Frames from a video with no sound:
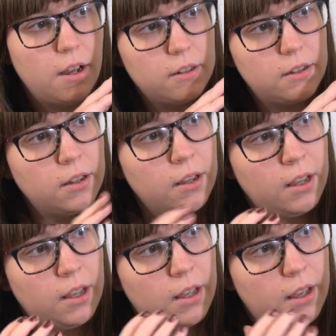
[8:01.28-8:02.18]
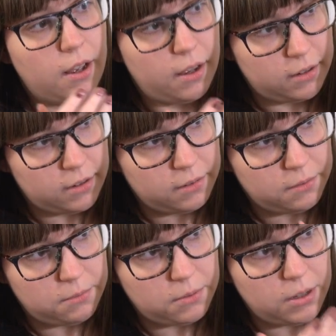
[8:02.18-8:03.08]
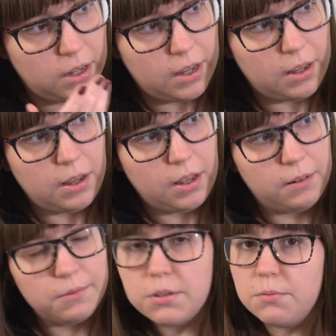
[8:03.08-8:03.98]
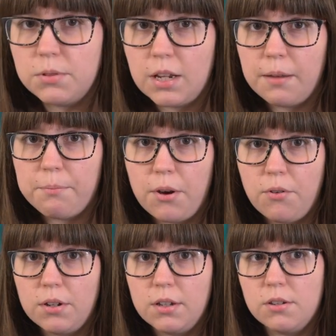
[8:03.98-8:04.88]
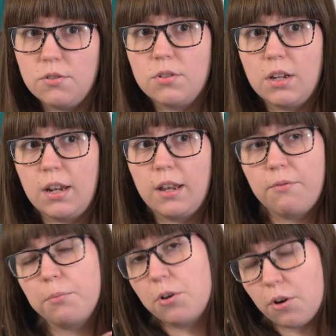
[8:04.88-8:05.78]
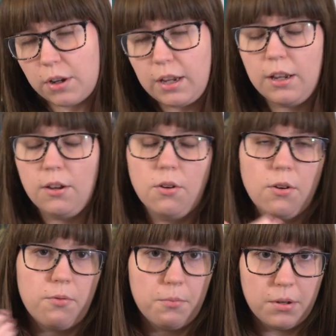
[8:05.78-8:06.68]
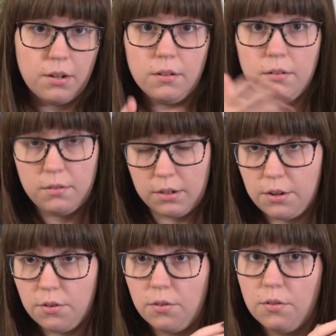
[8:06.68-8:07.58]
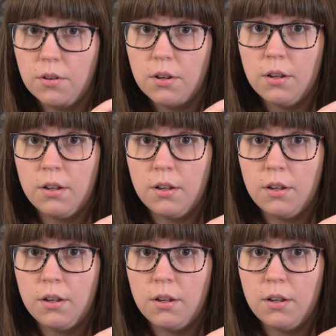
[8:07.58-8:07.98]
not, the second parent is usually like from Turkey or from another